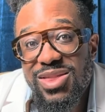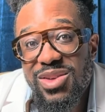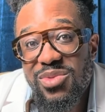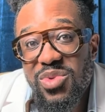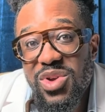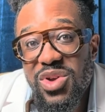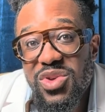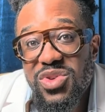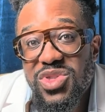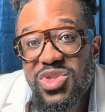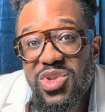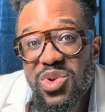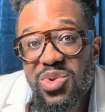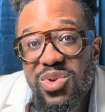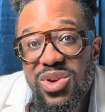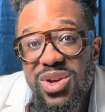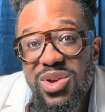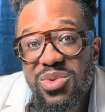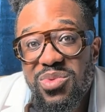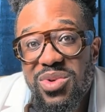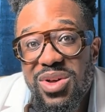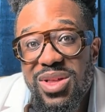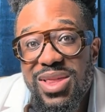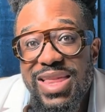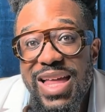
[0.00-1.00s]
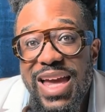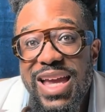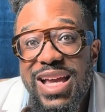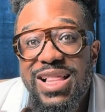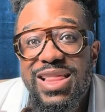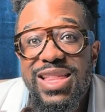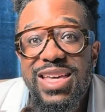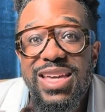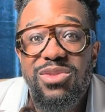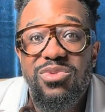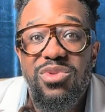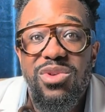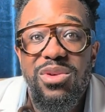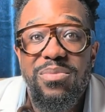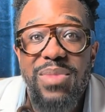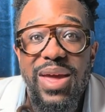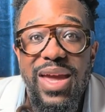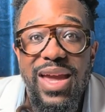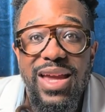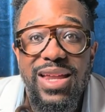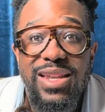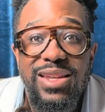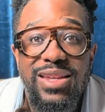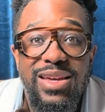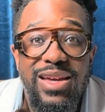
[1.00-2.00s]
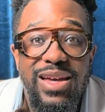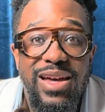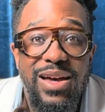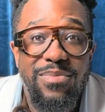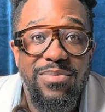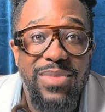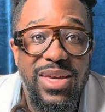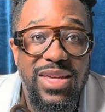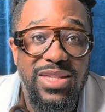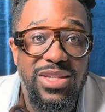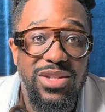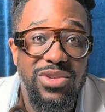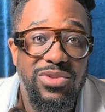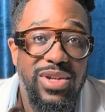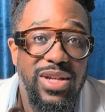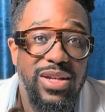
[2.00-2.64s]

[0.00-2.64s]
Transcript: real story will likely remain a mystery.